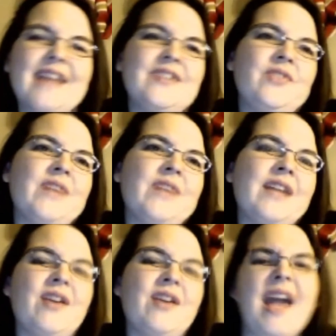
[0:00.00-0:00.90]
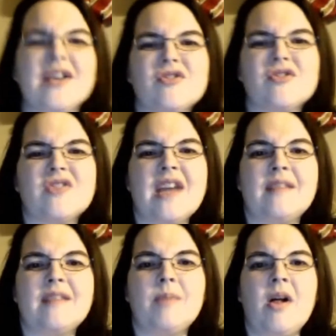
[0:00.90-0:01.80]
and you've got your exercise
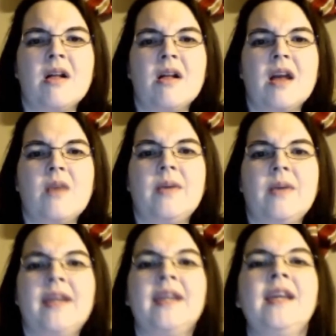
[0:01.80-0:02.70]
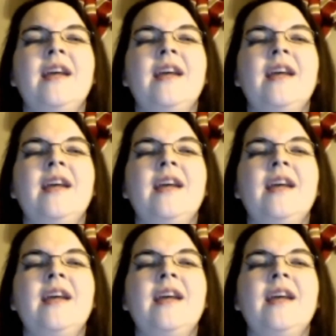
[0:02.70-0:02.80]
ball going.